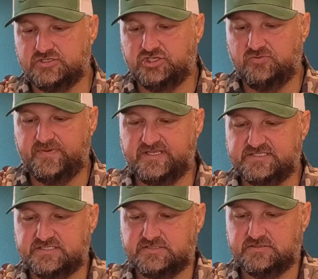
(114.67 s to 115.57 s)

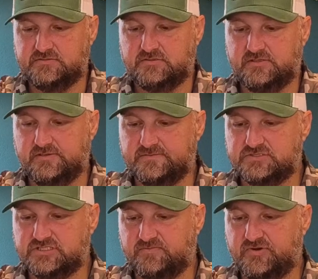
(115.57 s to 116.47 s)
2-piece
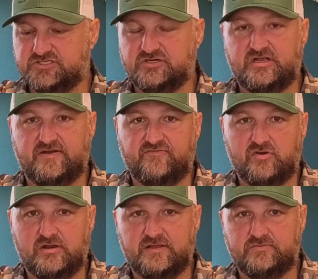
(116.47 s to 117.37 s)
suppressor cover
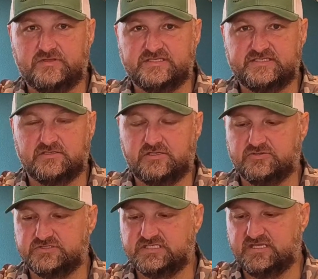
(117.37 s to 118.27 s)
on it, the
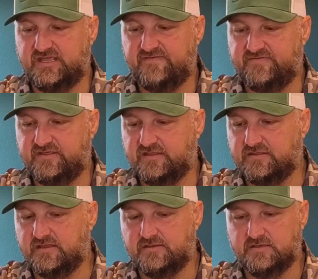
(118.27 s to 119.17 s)
silicone sleeve, and
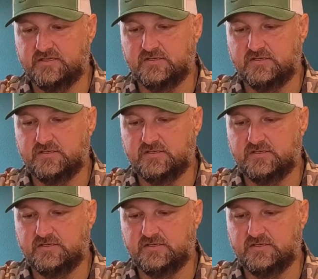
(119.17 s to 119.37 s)
then the